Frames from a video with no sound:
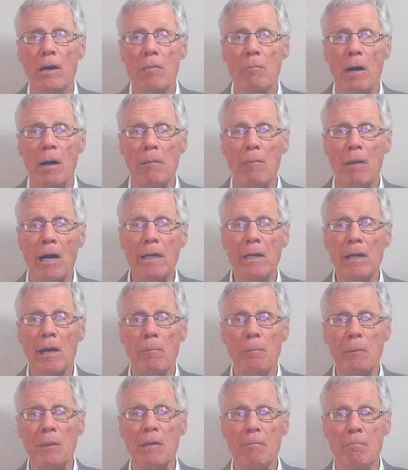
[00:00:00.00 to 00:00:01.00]
by my
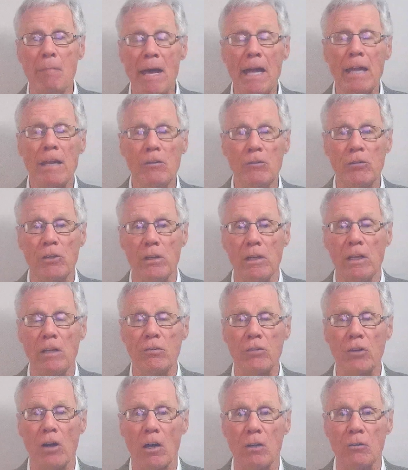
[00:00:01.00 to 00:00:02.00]
company managing
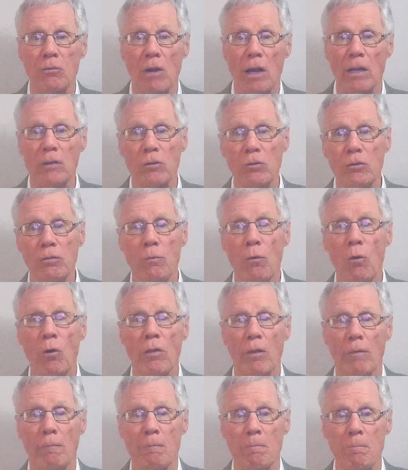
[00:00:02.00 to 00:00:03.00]
these contractors for
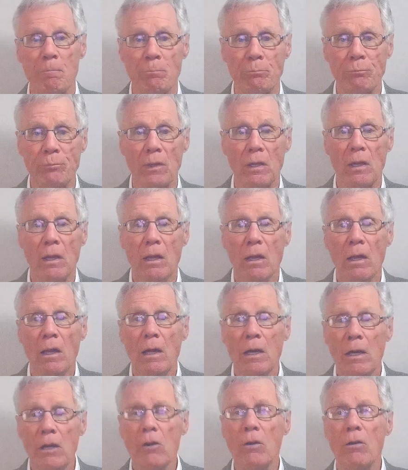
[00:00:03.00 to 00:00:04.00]
them.
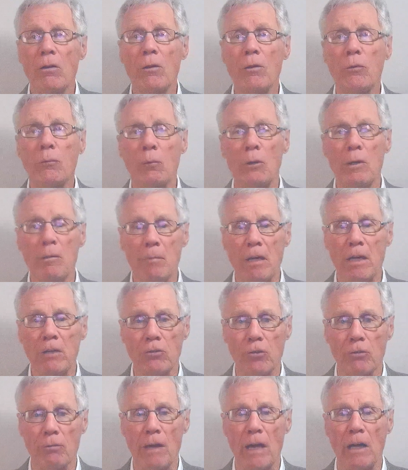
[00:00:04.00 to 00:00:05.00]
Here are the 3
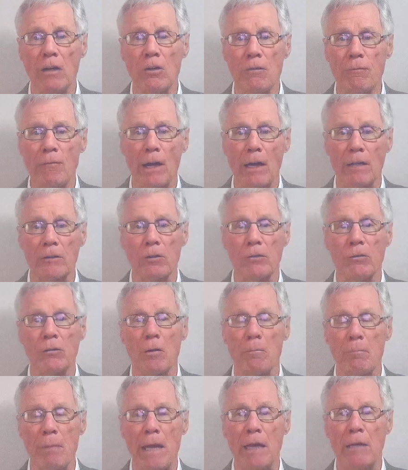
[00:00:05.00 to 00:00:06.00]
major value factors
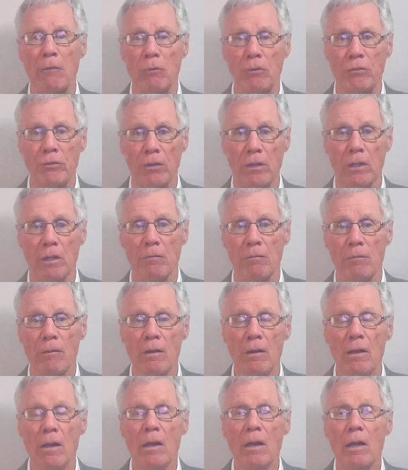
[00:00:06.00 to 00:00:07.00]
that bank received.
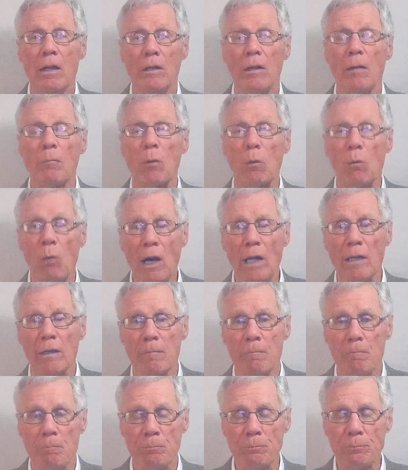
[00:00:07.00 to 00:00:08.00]
Number 1,
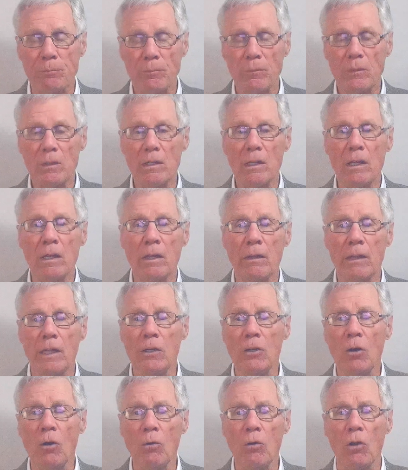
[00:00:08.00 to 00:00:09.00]
they
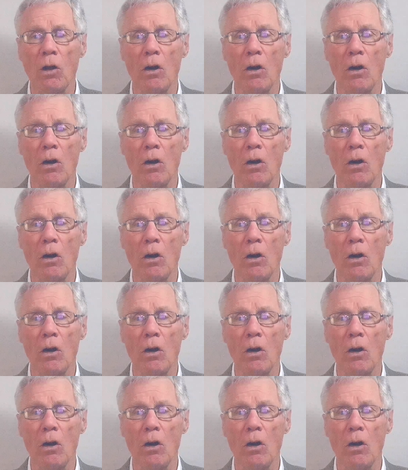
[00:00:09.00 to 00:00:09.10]
were no